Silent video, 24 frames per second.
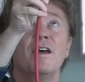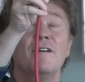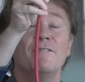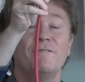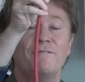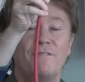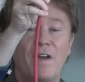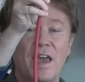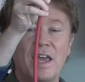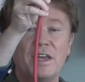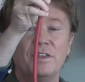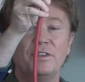
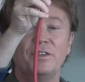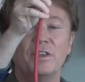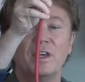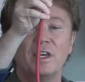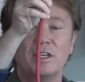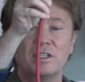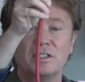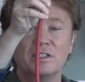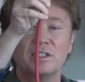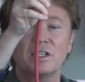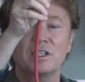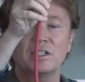Faith
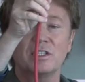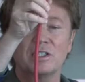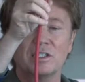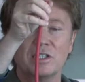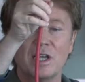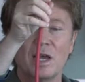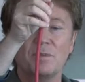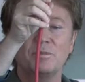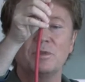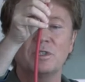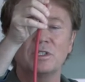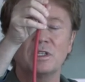is the
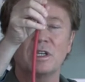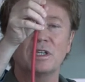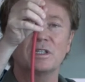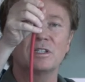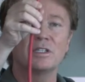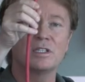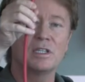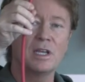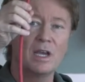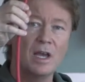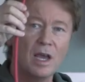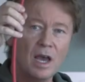
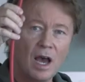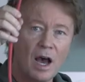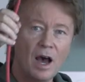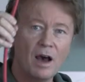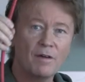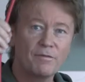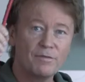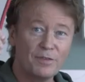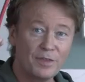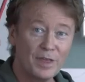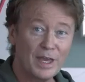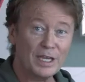substance
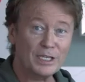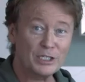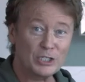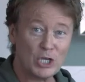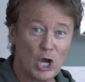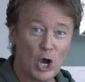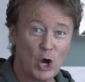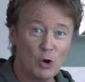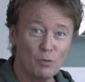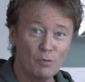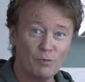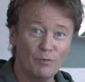of things
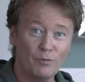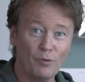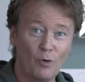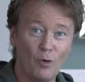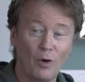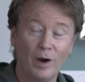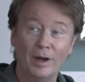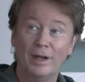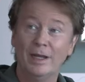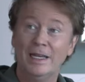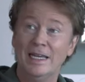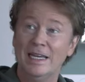hoped
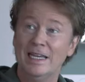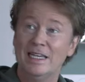for.